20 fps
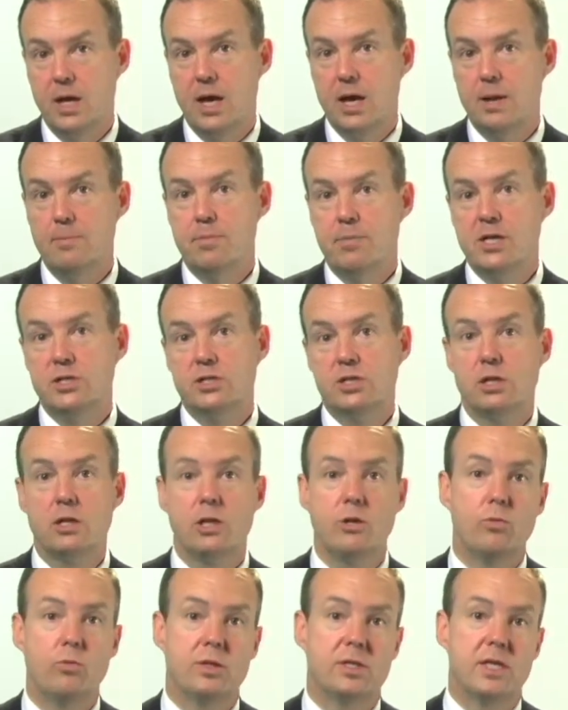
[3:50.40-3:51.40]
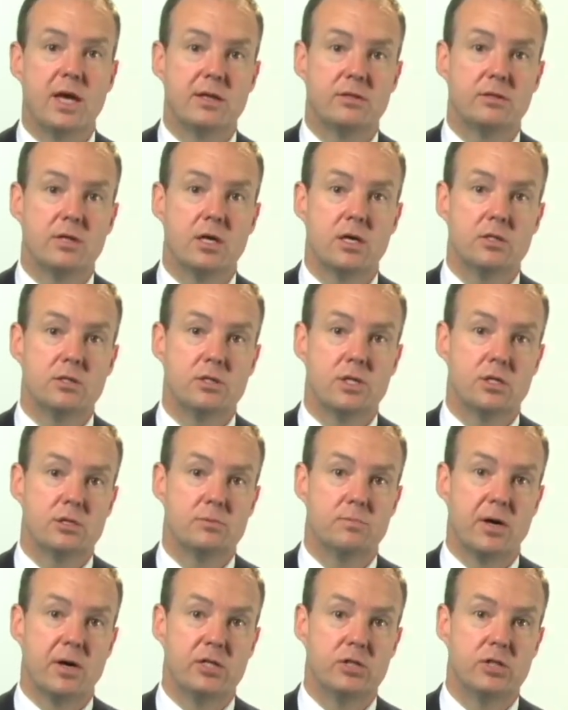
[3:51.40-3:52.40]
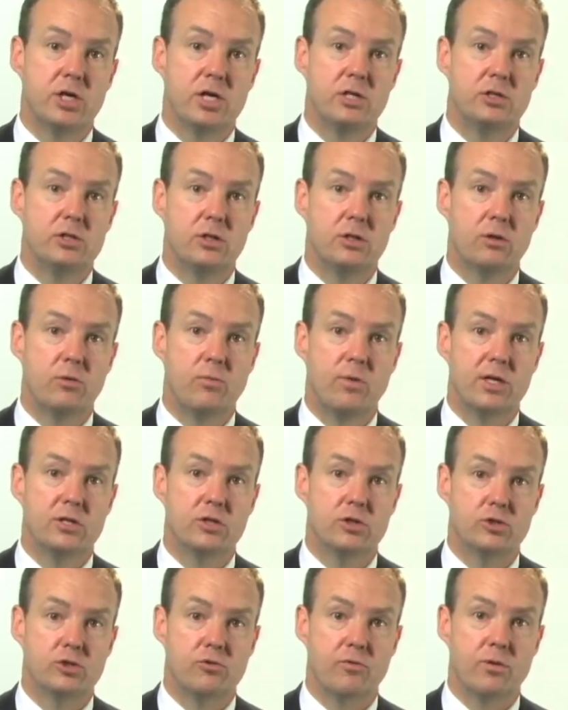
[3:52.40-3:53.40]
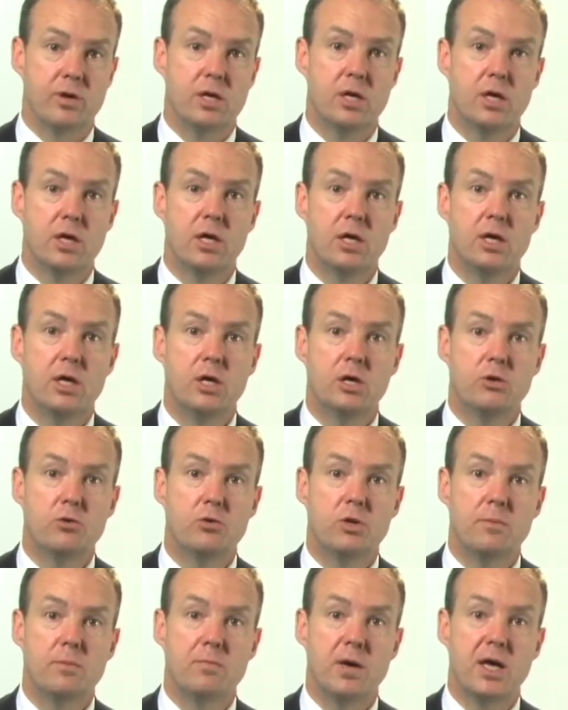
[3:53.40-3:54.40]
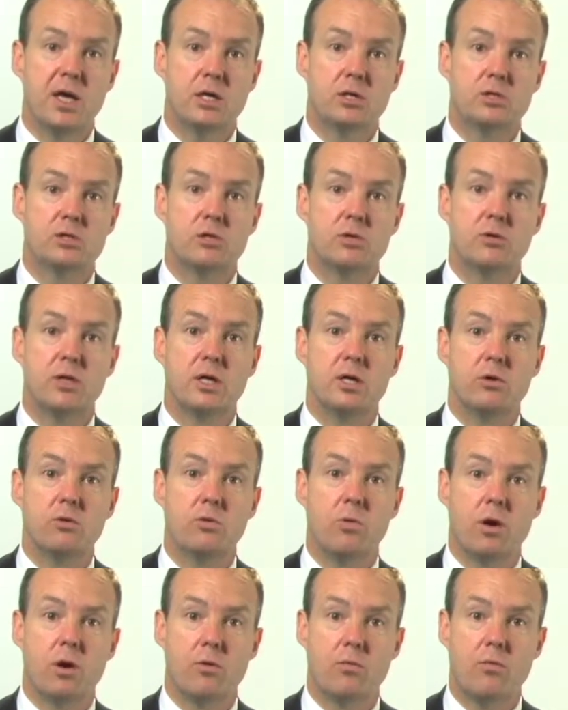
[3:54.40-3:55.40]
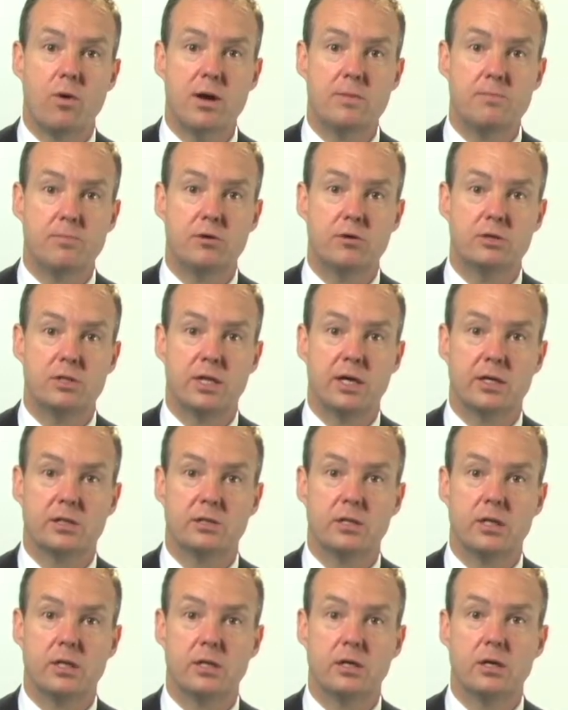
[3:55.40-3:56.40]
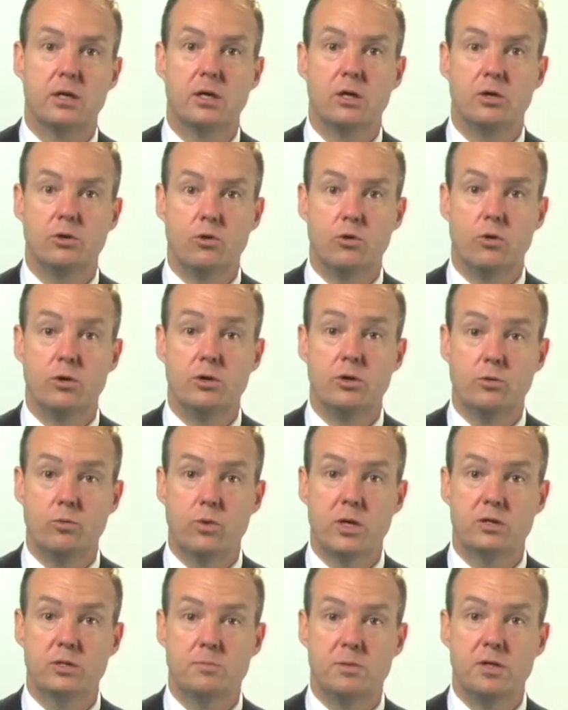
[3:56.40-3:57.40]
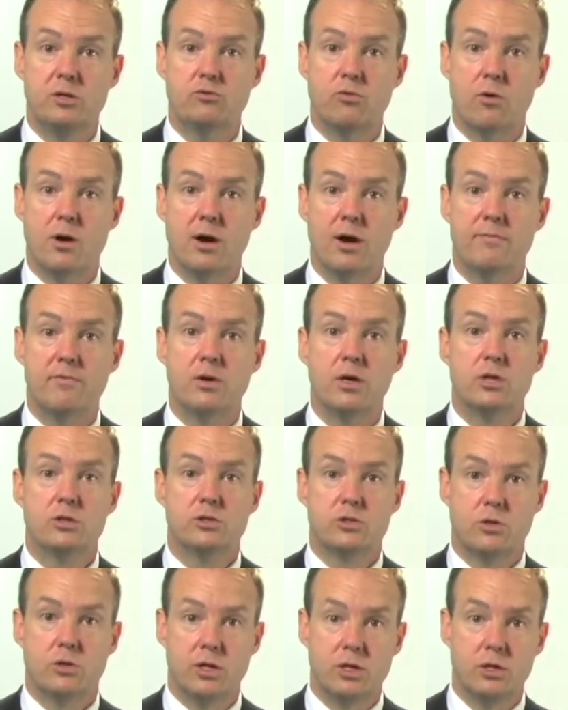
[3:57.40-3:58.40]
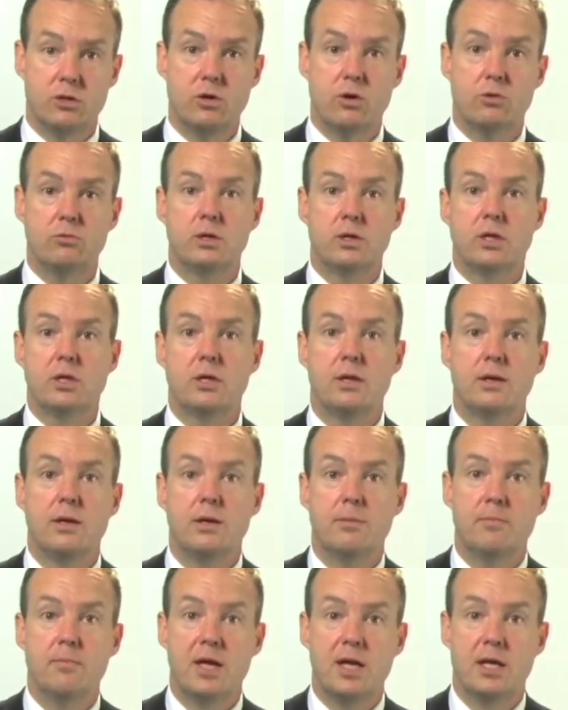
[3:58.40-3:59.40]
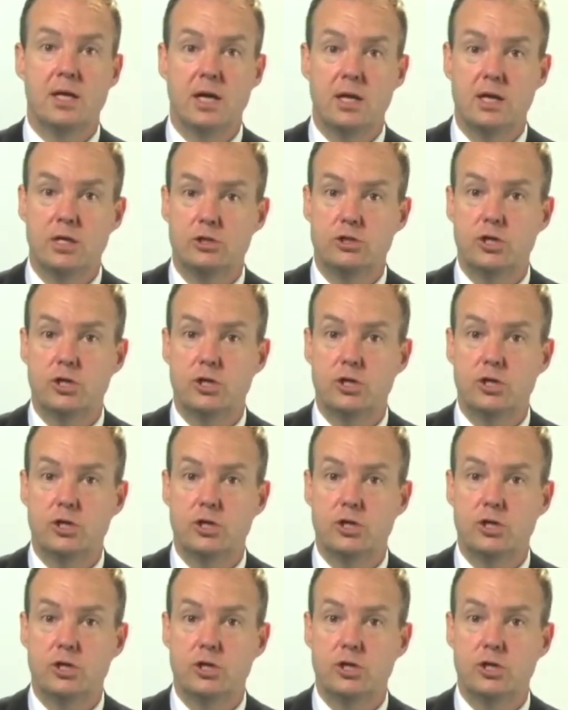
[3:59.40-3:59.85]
And basically what that does is by changing the registry, you can make it so that you are write protecting your USB drive so that you don't make any